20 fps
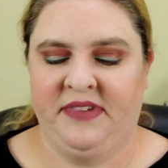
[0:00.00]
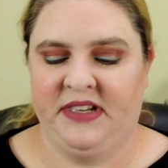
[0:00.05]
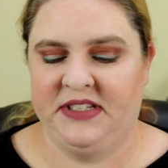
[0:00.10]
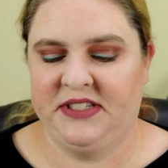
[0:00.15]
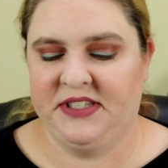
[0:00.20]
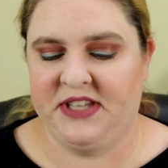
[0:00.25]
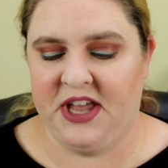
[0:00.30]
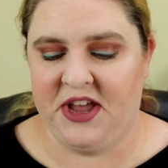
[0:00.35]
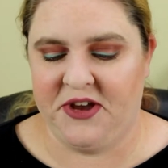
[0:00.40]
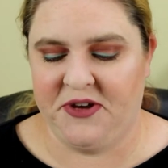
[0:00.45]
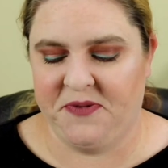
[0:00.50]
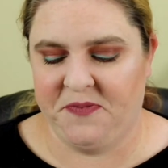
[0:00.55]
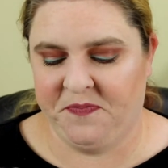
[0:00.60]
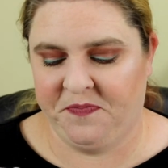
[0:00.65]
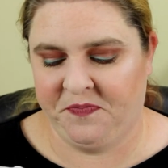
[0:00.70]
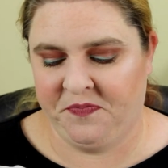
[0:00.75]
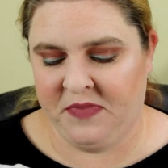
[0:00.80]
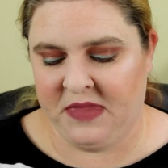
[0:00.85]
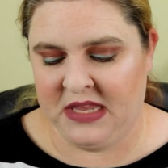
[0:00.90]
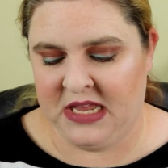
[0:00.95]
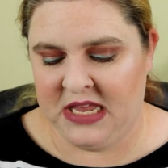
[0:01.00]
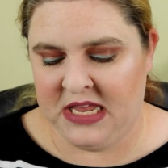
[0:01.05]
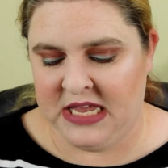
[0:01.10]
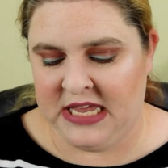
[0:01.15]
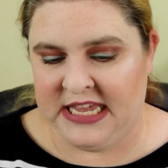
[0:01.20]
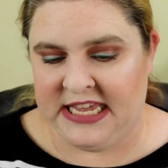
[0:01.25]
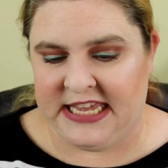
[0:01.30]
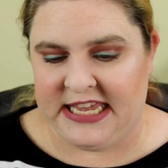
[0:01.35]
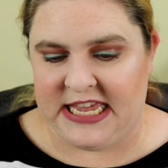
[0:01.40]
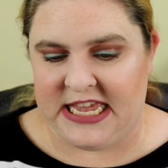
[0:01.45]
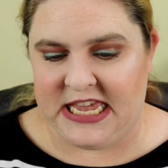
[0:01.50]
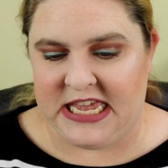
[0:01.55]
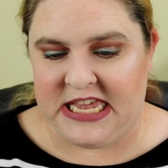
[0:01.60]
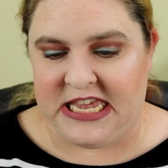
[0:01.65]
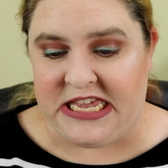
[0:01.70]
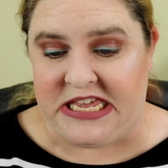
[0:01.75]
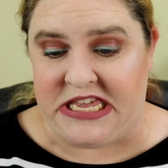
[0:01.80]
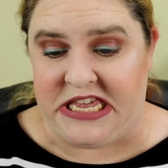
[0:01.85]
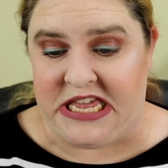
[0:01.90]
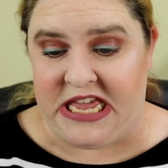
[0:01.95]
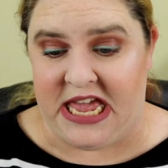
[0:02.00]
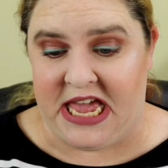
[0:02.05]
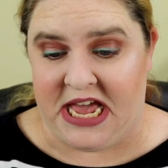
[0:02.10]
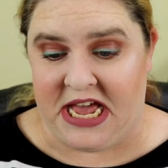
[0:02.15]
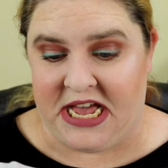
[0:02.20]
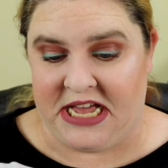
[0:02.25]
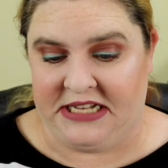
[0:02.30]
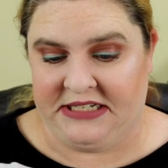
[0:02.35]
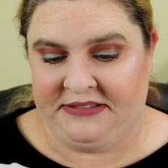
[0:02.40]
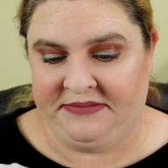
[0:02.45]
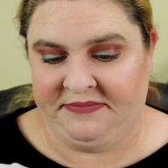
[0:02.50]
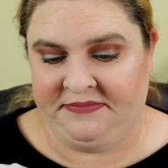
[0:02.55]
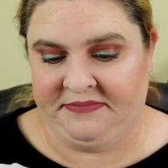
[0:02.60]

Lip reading: So yeah,